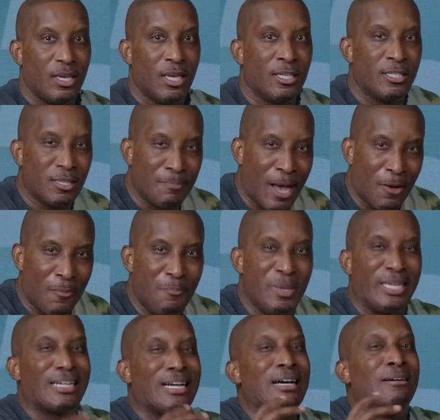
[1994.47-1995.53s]
It's about
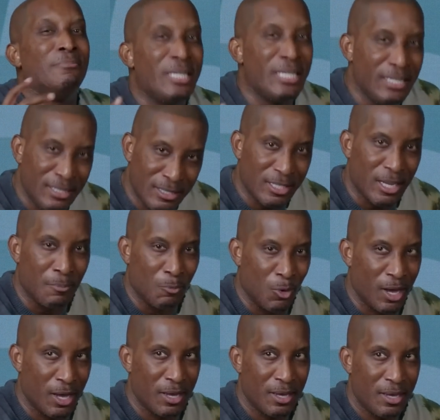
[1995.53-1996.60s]
becoming
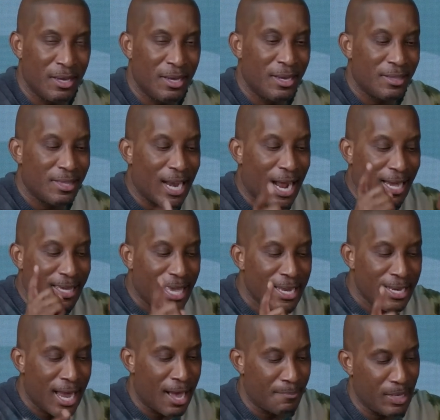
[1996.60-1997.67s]
something that I
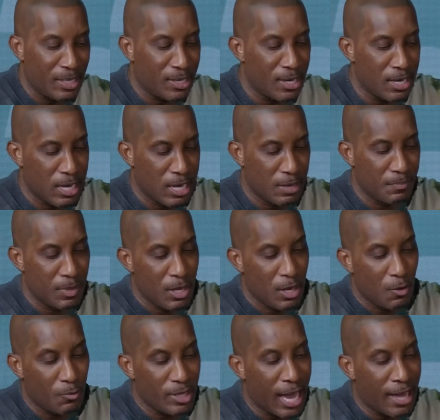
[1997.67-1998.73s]
cannot become
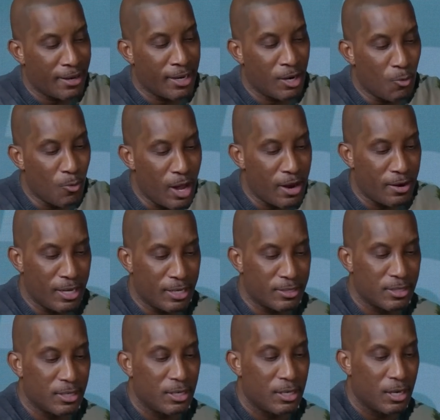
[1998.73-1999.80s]
without an
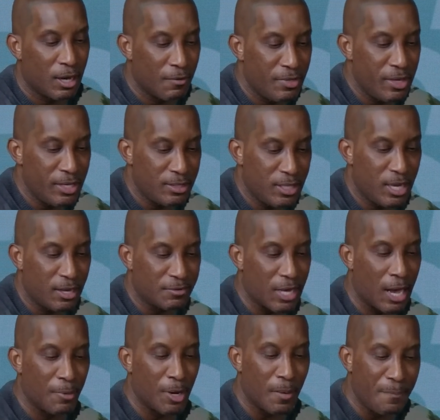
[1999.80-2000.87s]
awareness of these gifts.
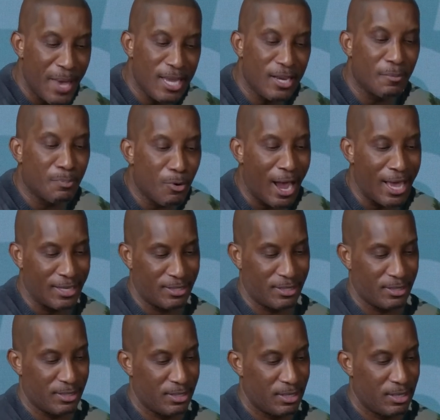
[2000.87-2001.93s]
I'm going to pay the
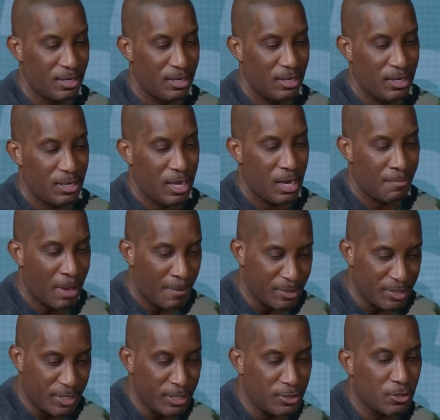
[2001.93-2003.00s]
price in my
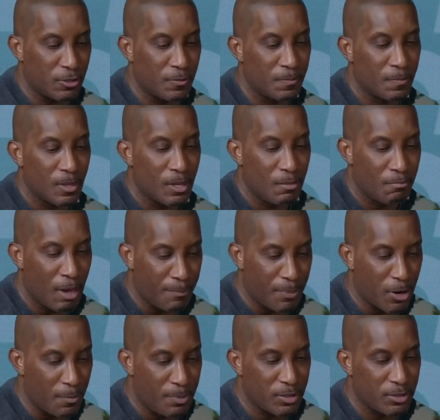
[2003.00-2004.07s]
potential, my
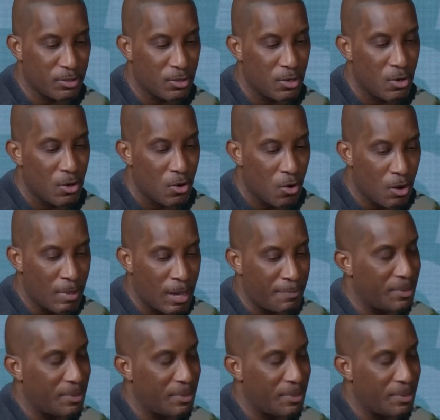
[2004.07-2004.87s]
purpose, or my